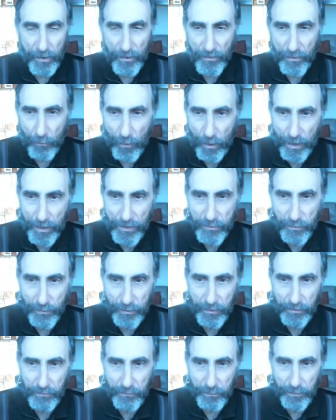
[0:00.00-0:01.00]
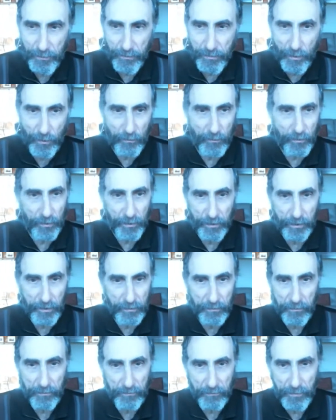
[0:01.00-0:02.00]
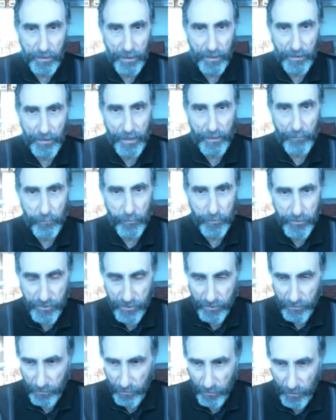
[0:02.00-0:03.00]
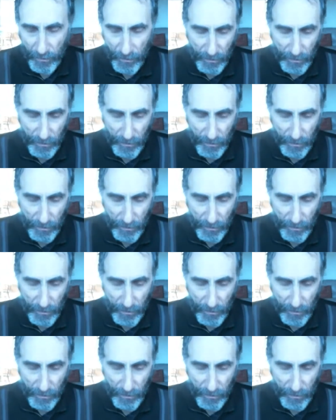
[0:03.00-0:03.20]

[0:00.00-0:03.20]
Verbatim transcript: Otherwise, we'd, we'd totally be unable to